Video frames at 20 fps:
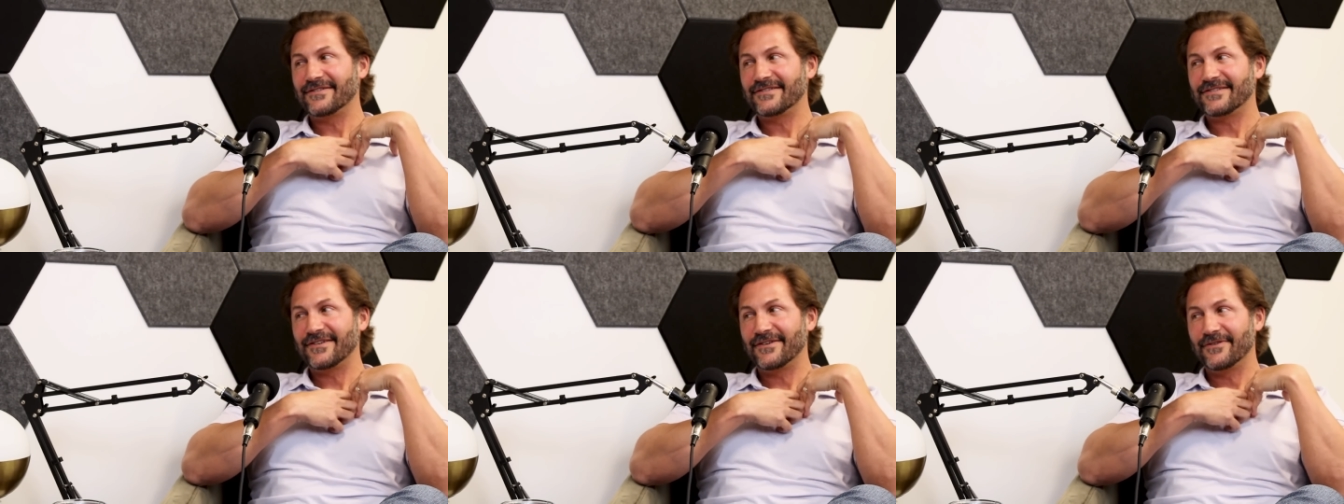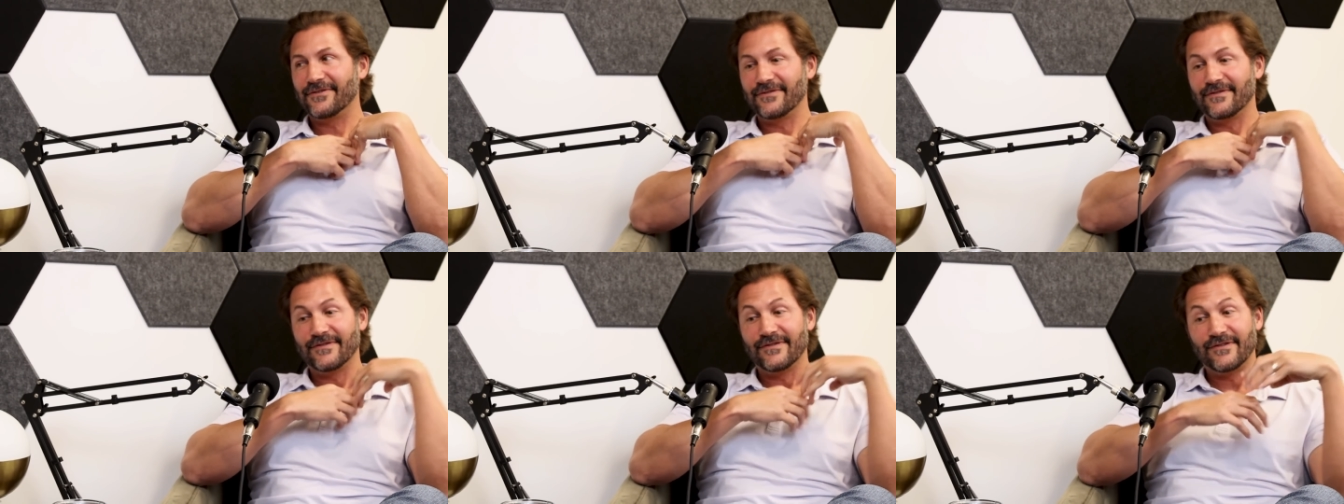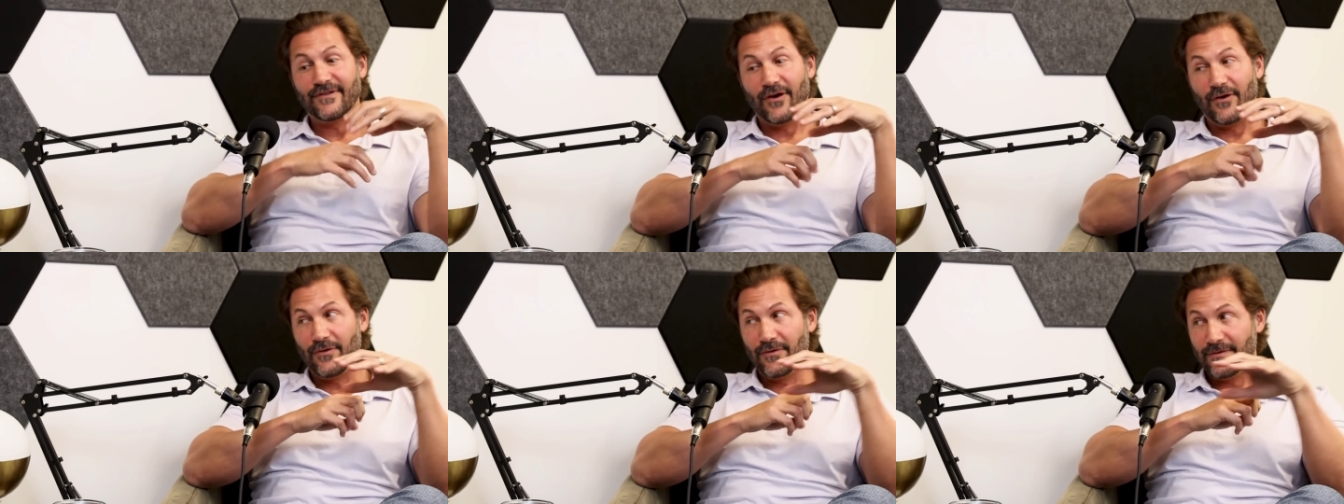So
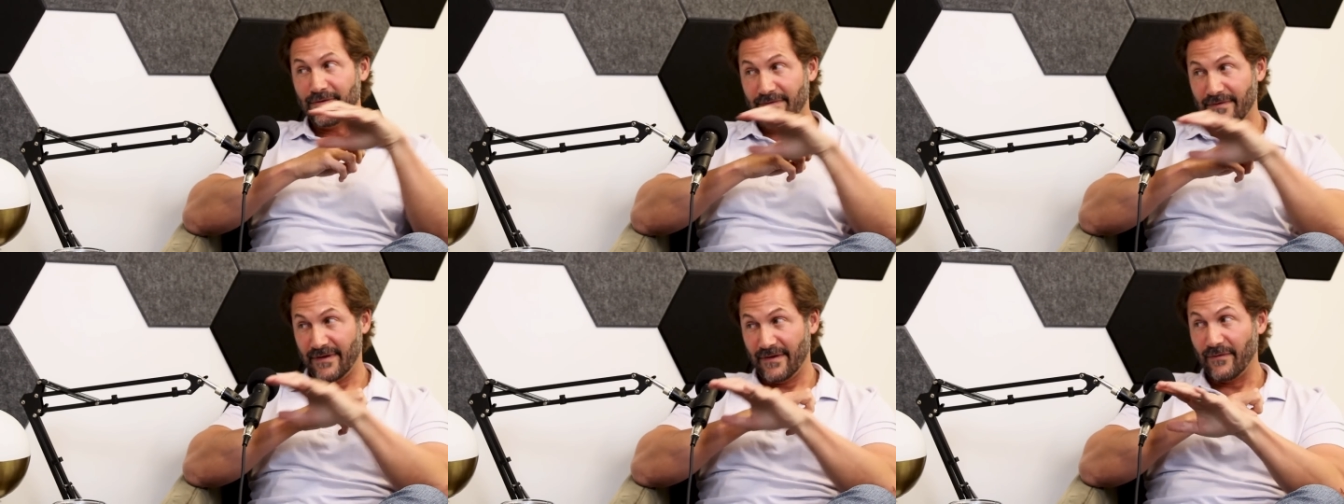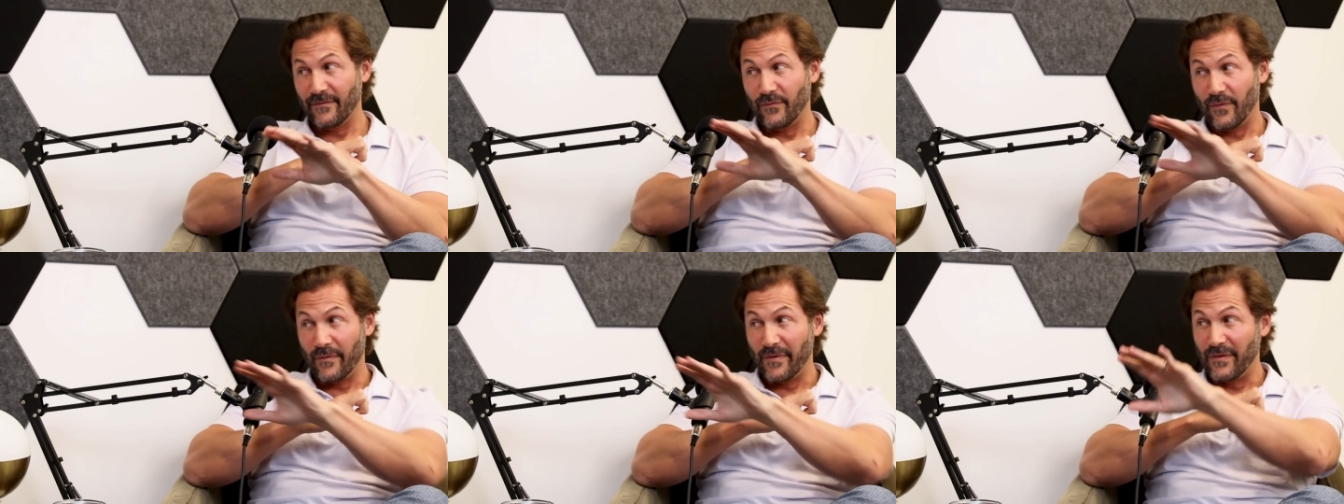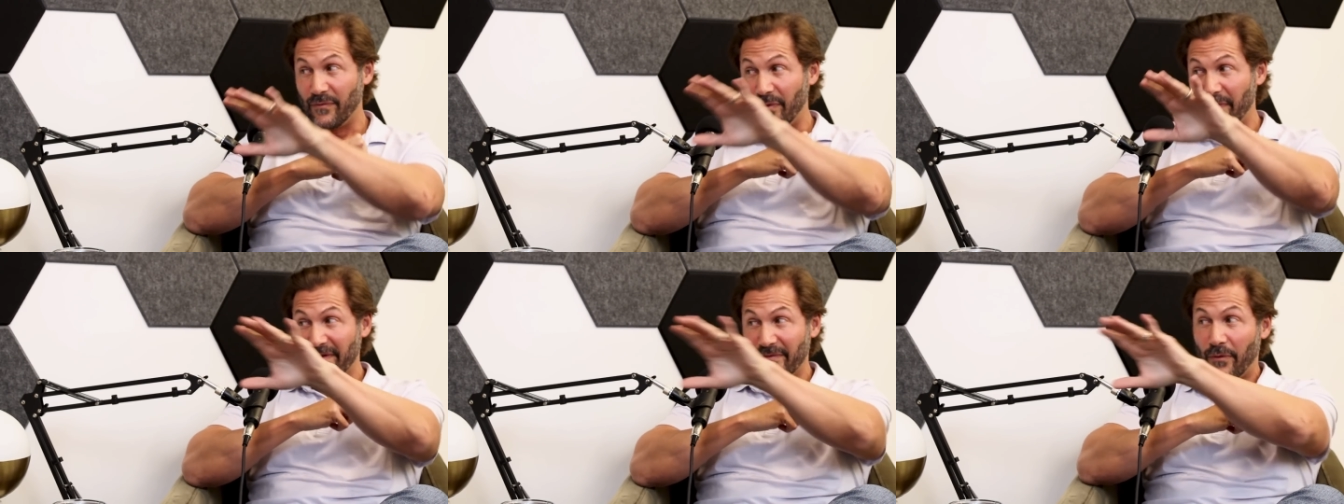don't, when,
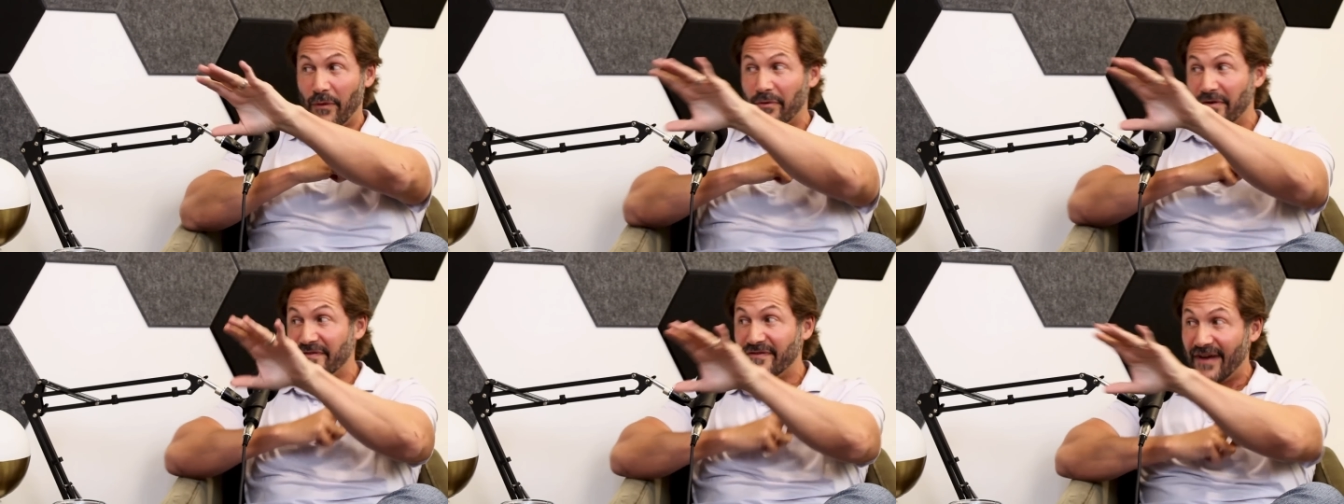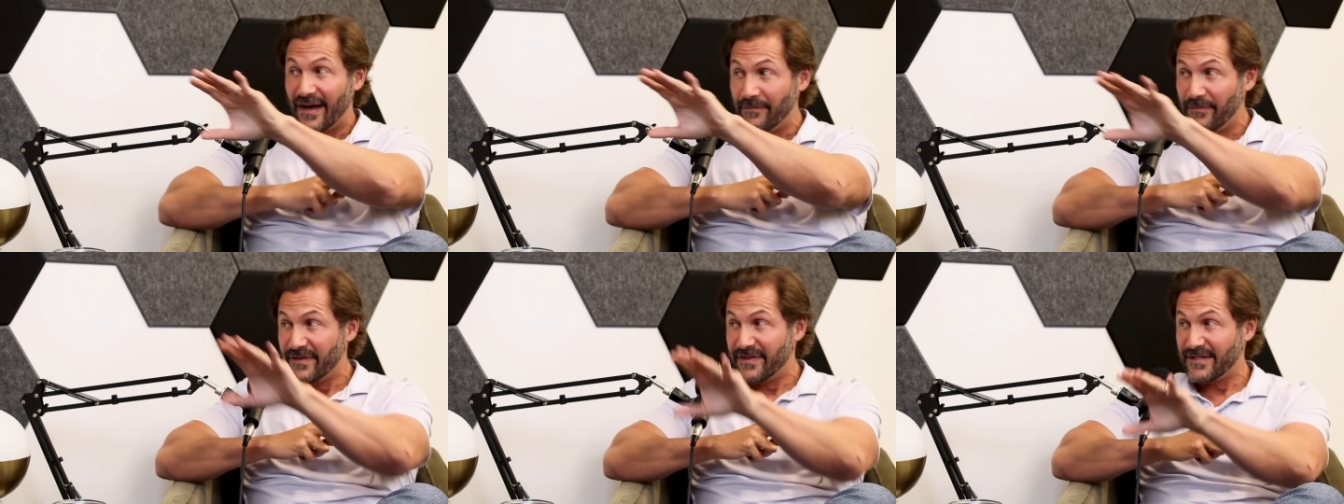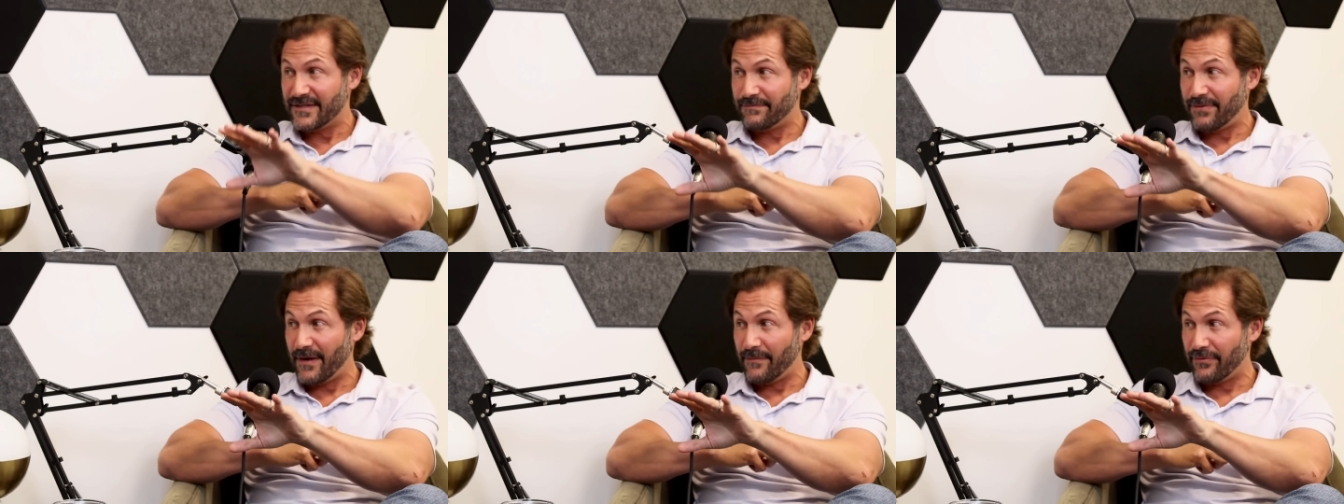we, when we're done with
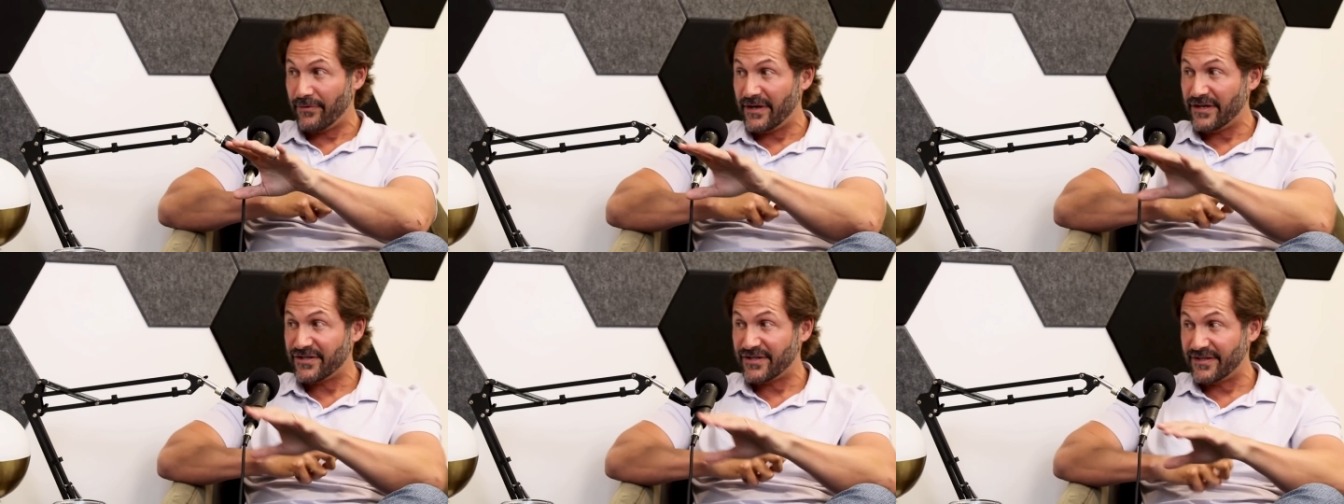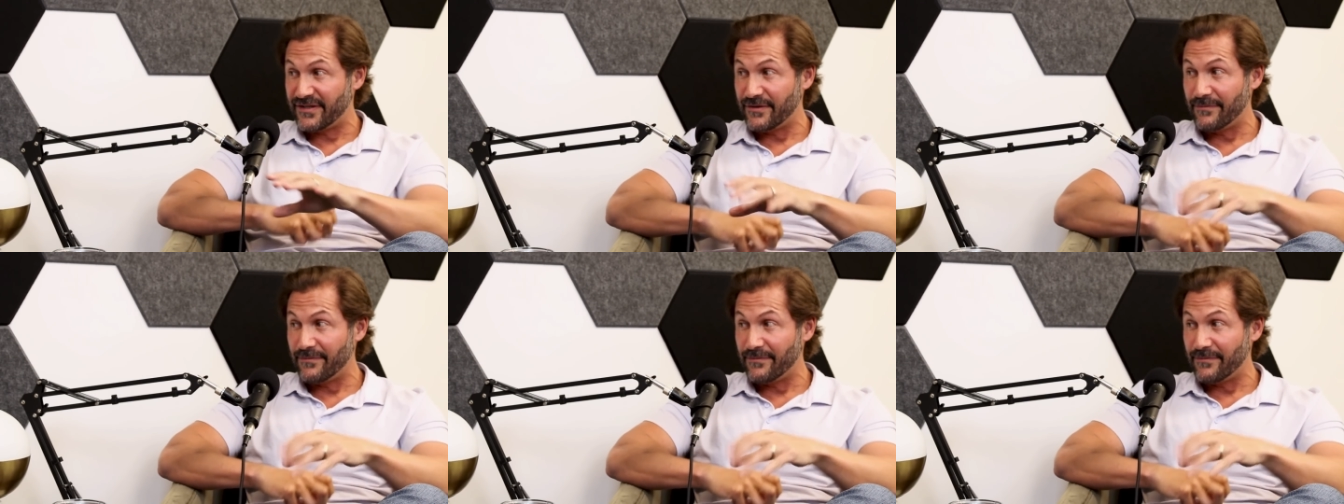this preparation,